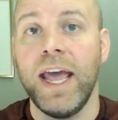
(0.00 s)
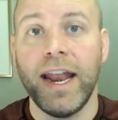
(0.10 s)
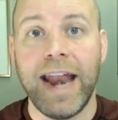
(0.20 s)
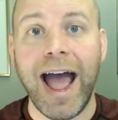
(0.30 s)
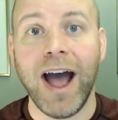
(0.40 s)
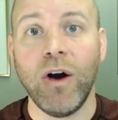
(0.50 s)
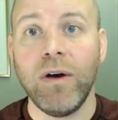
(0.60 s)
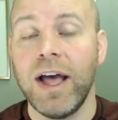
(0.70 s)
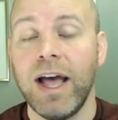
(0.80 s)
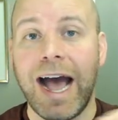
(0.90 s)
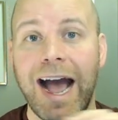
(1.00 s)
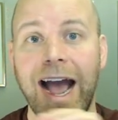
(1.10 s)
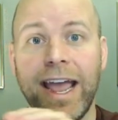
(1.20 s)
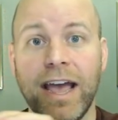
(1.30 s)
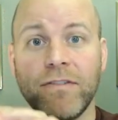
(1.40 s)
Now
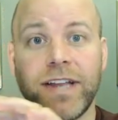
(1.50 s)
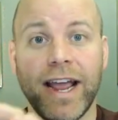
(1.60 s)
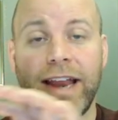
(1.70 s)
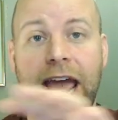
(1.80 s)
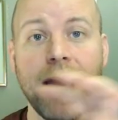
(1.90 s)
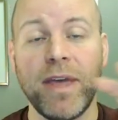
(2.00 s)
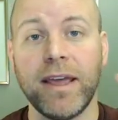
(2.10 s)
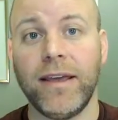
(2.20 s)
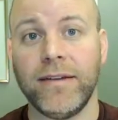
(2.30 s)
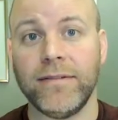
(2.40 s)
I have dynamic